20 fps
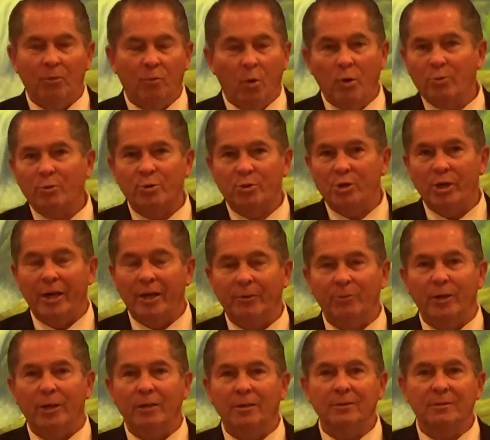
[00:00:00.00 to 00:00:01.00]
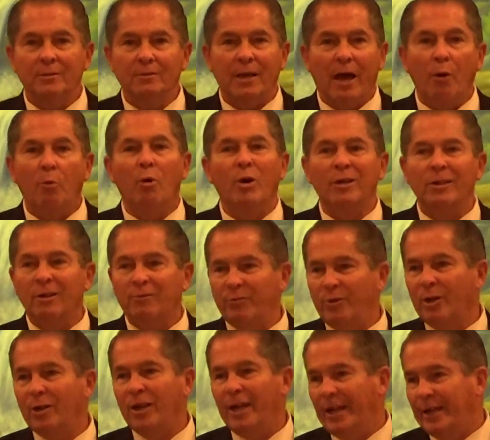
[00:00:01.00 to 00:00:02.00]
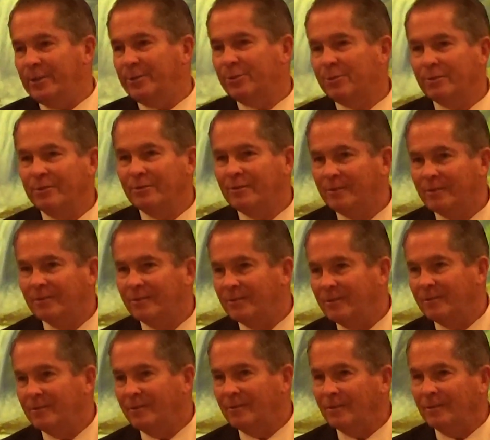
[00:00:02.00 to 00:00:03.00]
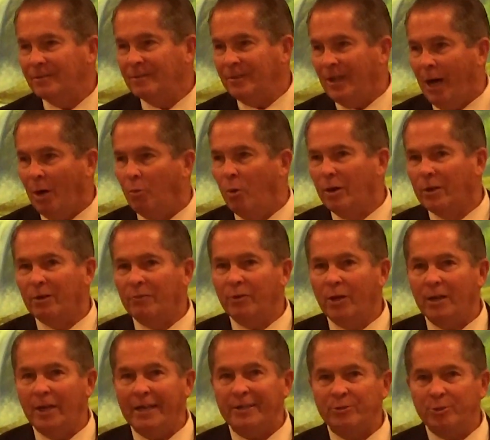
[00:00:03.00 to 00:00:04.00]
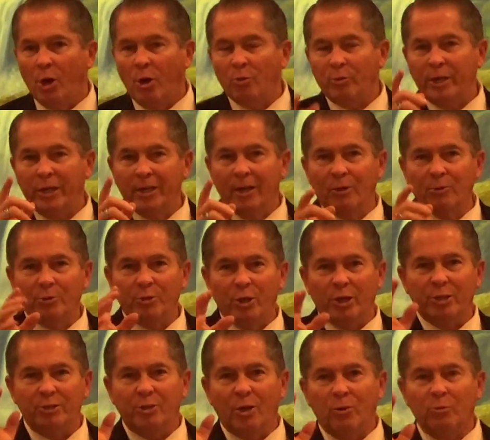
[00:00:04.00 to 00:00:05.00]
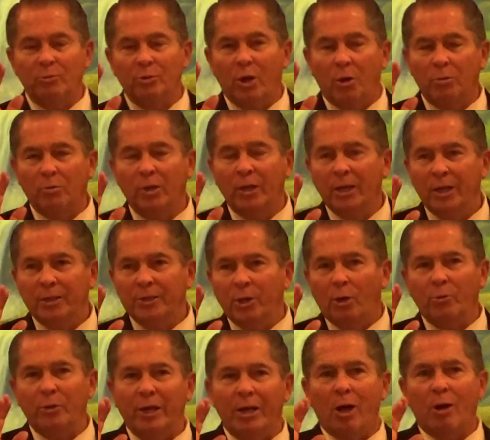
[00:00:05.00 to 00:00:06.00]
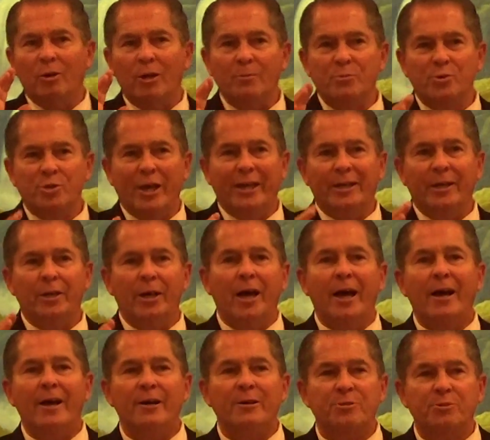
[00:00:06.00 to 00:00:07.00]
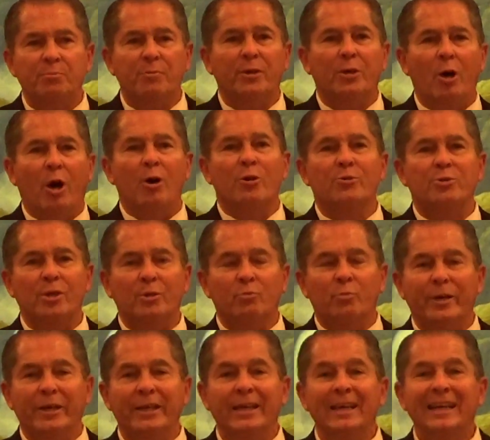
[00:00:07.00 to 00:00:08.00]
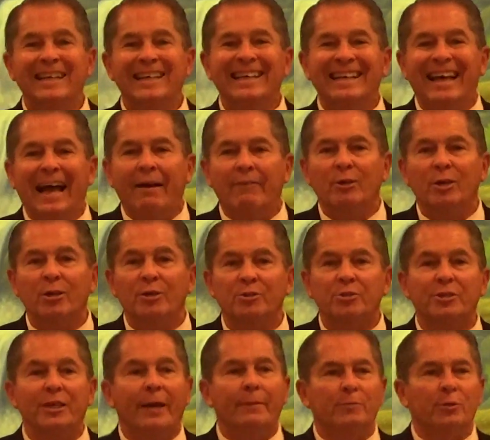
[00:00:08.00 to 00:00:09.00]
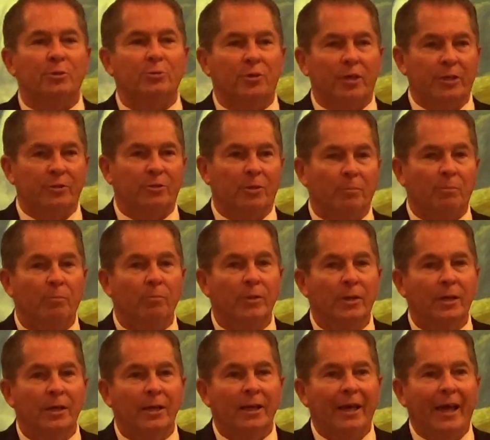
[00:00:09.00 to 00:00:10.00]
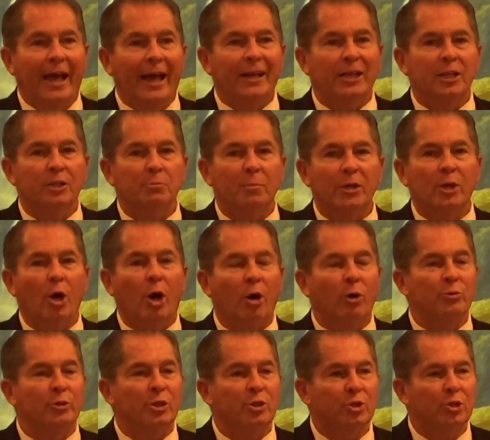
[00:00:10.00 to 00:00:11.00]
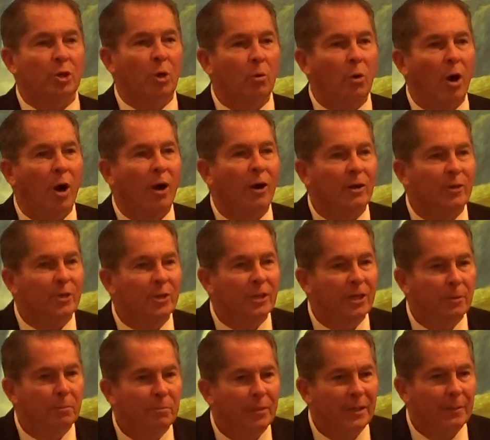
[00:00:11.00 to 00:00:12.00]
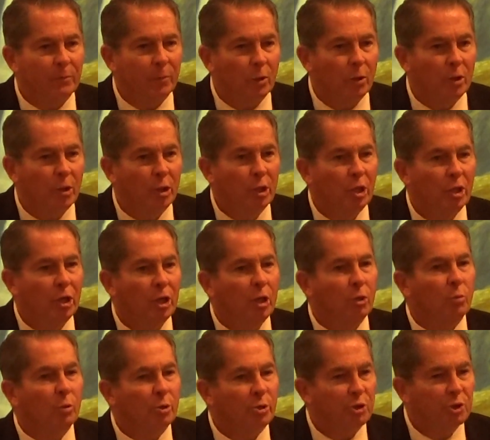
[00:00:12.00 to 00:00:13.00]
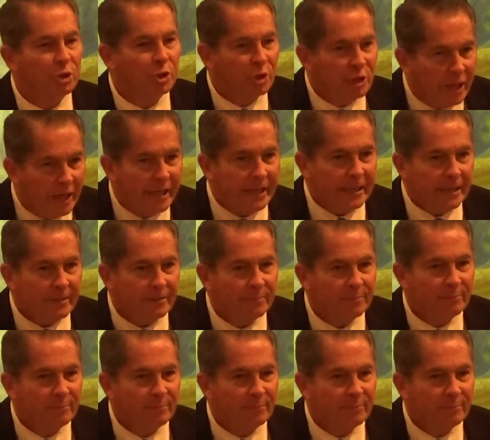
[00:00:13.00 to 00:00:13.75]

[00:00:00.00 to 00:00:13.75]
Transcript: Want to say, well, I wonder if they'll last. I wonder if they'll last. Don't get on to us. Don't, don't, don't get all upset at us because if we have a little skepticism. And it's because it's so hard to get people who will stay.